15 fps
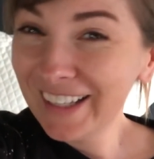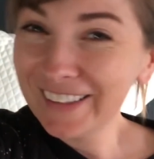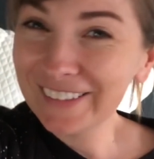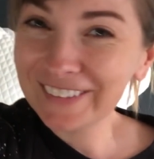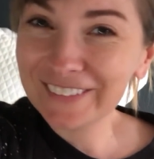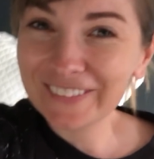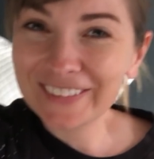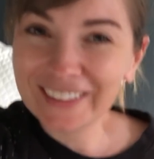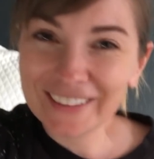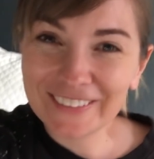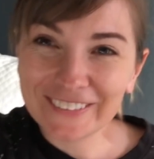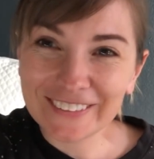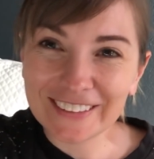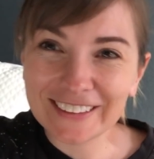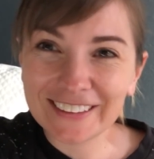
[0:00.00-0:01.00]
was
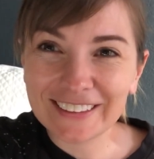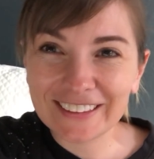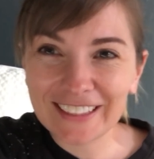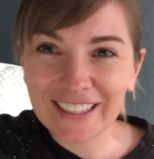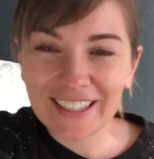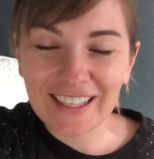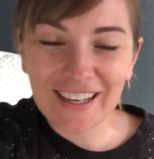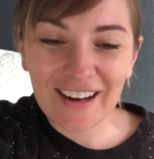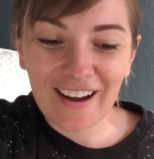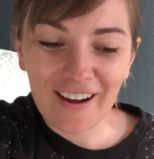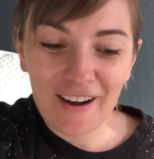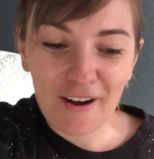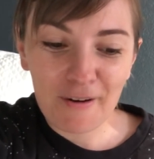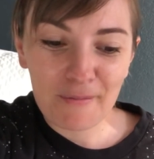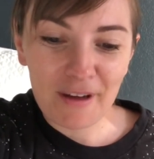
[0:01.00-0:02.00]
really cool to see
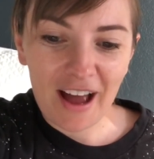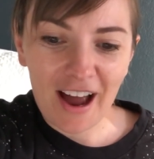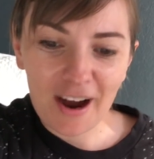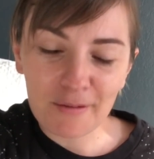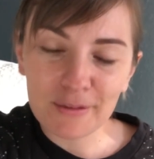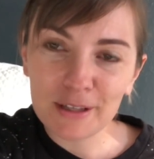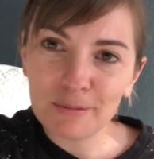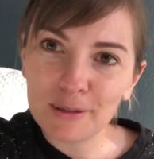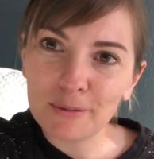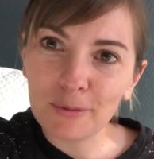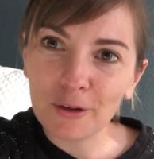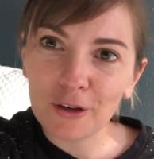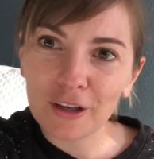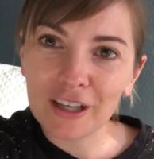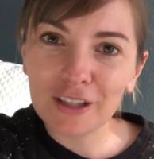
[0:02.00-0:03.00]
um, how many
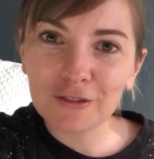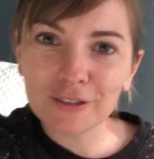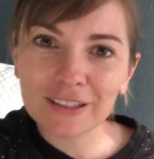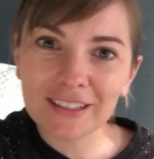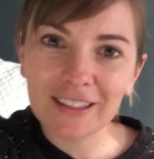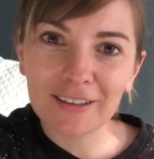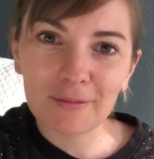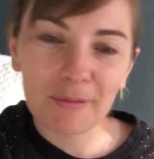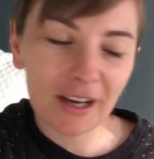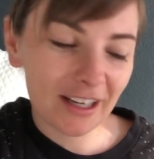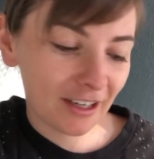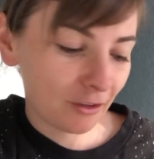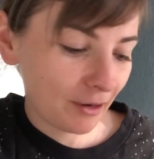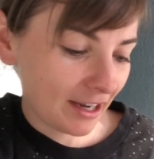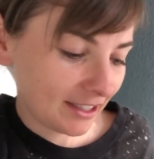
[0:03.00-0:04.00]
people are interested in
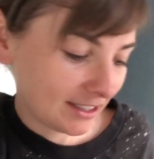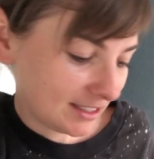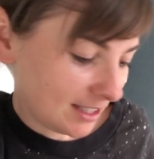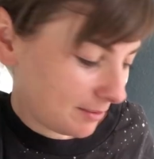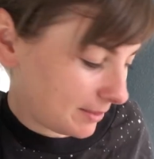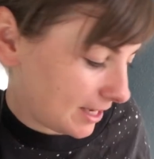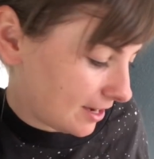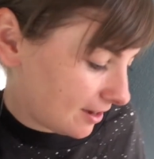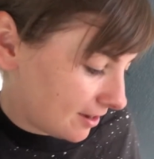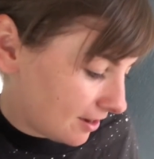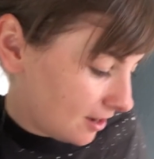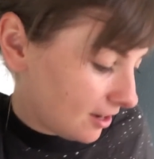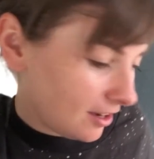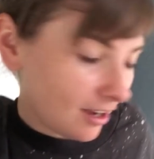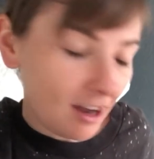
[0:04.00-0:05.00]
My Hero
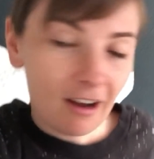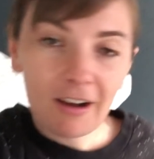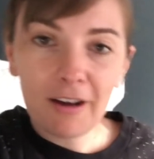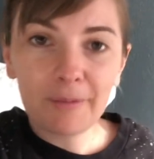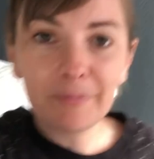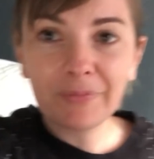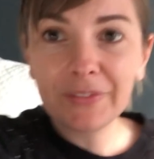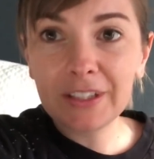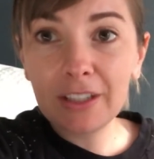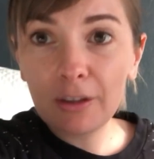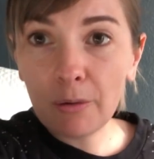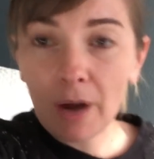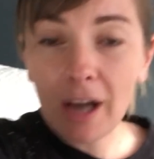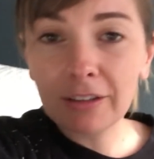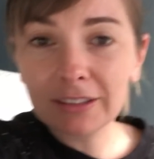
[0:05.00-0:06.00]
Academia, um,
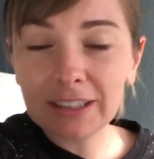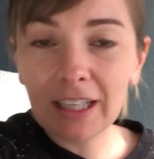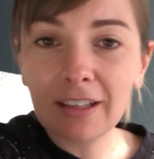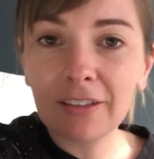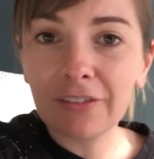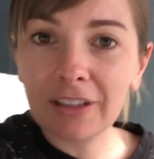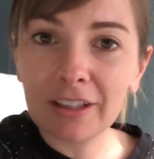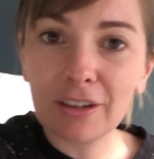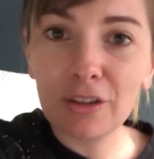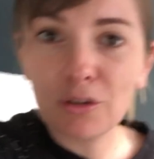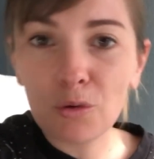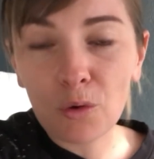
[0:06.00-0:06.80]
you know, outside of like the